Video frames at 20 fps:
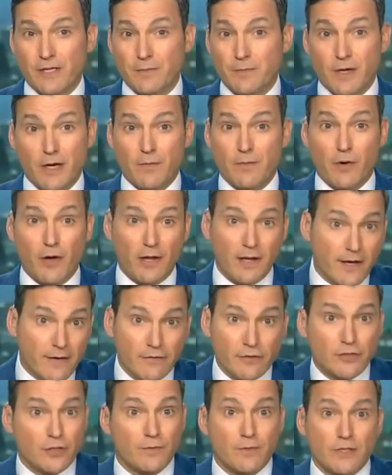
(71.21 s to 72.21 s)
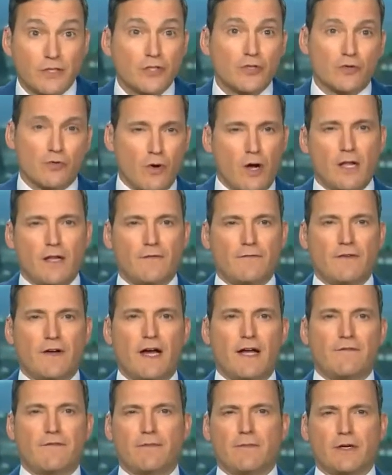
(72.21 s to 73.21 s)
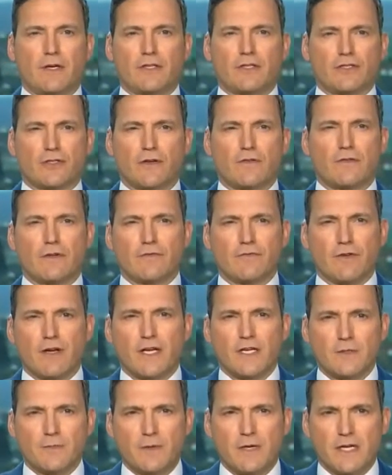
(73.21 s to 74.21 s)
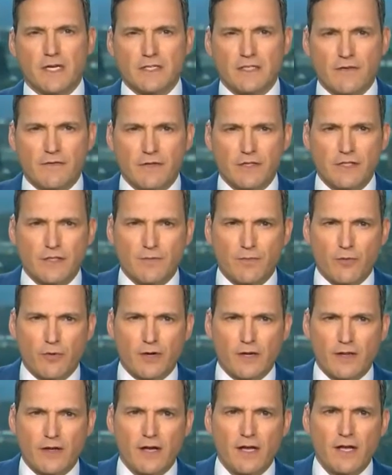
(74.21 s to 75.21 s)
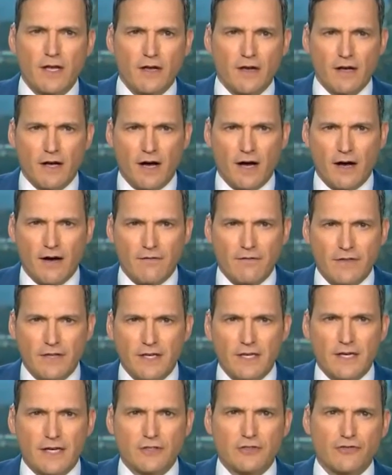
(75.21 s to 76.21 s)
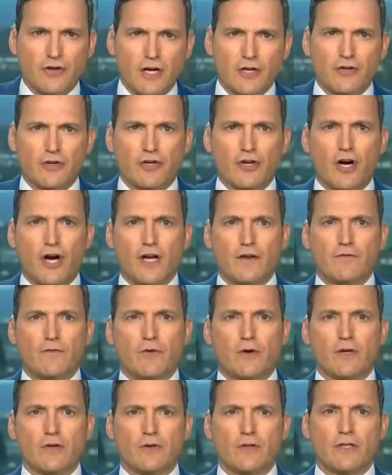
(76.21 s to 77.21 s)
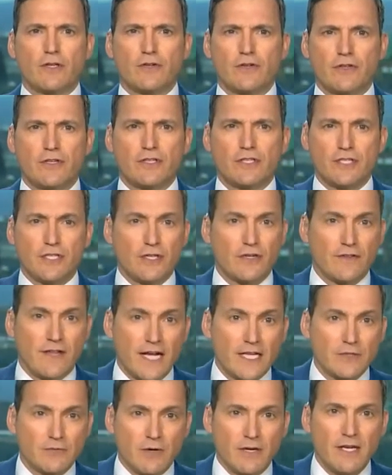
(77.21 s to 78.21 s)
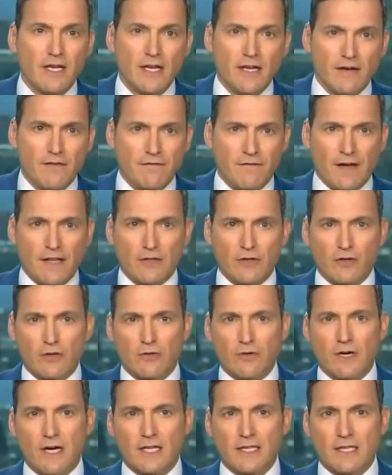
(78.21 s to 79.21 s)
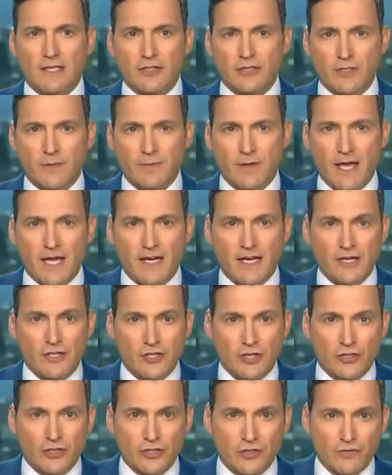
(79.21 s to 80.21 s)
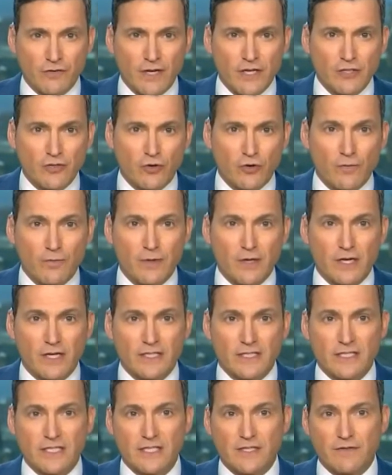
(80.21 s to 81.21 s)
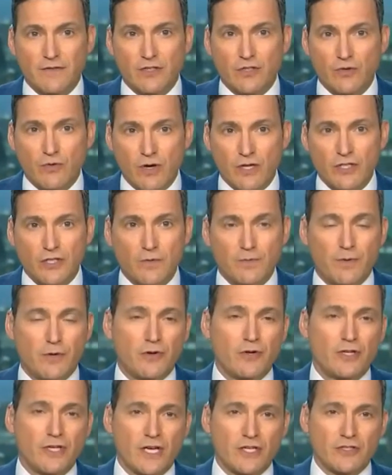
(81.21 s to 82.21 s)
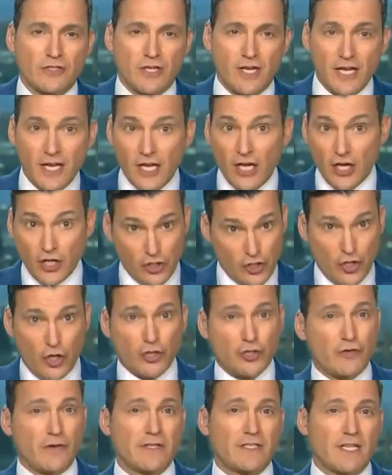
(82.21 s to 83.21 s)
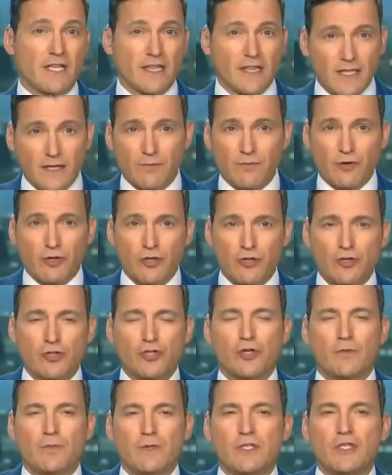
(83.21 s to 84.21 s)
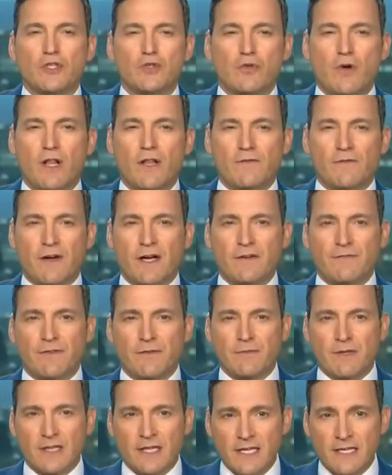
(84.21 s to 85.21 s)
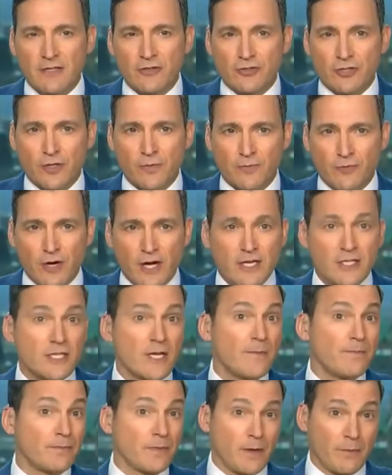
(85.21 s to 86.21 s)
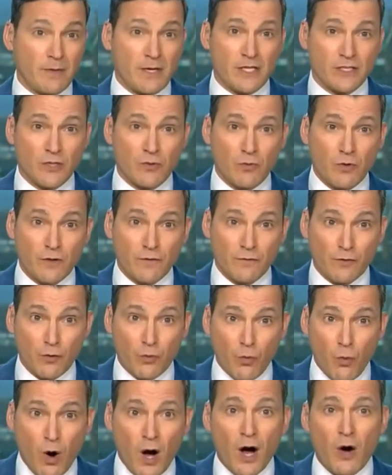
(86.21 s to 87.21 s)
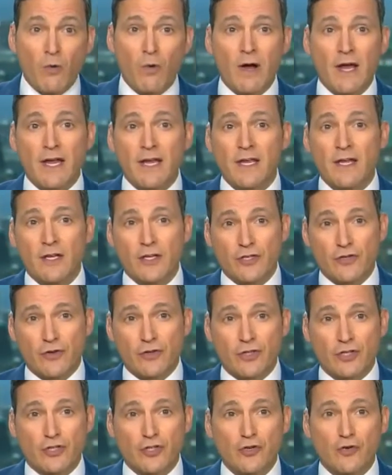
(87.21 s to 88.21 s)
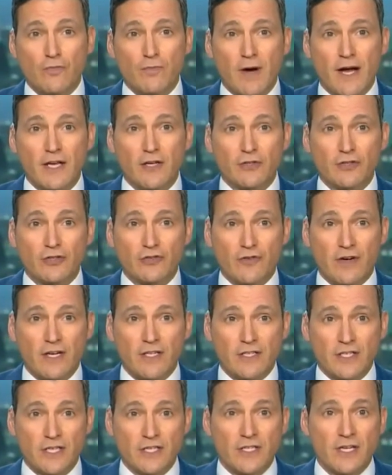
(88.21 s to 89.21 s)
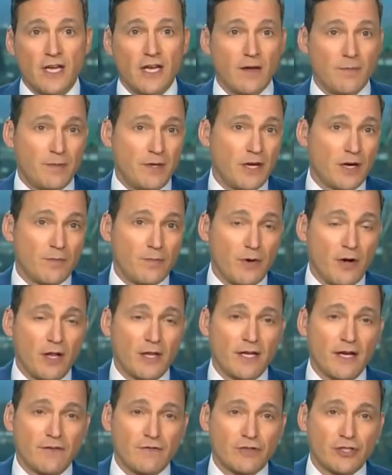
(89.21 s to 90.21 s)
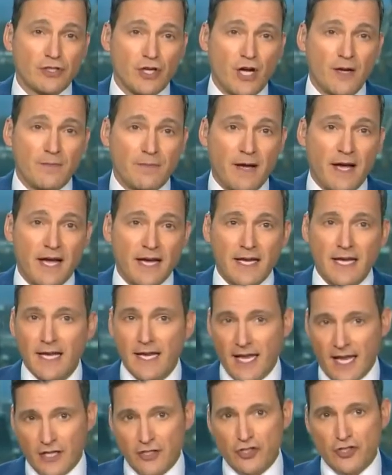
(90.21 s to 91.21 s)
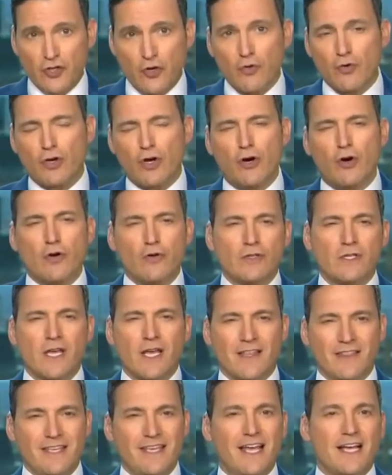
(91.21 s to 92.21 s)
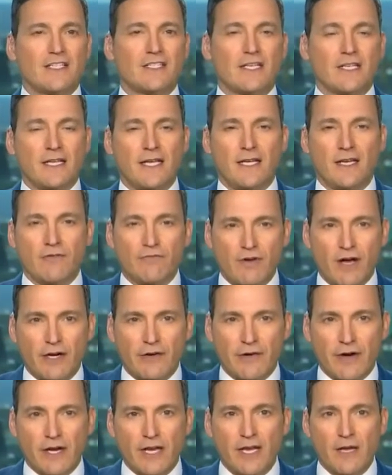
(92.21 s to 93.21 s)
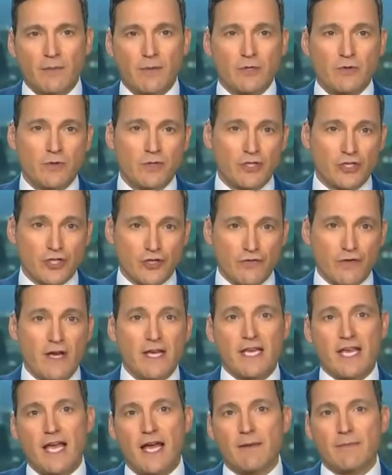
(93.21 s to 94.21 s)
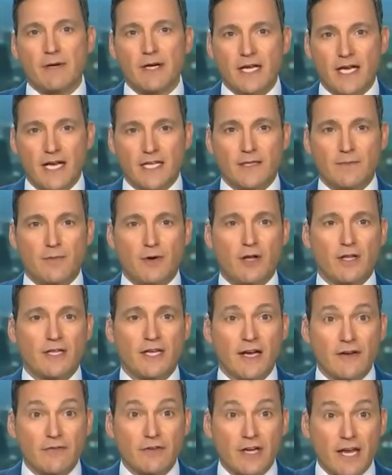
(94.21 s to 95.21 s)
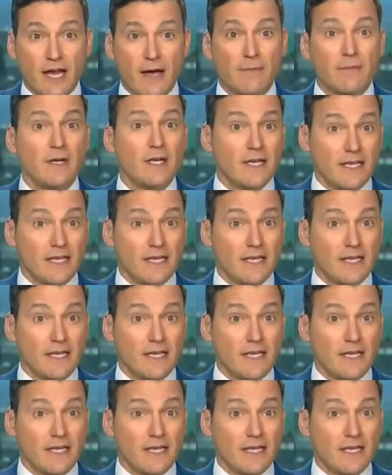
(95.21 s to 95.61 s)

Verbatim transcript: Pierre Poilievre should be disqualified from the conservative race because of his support of the of the uh, trucker convoy earlier this year. That's what fellow uh, leadership candidate Jean Charest told me on CTV's question period yesterday. Jean Charest is a liberal who should be disqualified from the leadership race because he worked for Huawei during the two Michaels crisis. Pierre Poilievre shot back, and so goes the escalating rhetoric between the Charest camp and the Poilievre camp.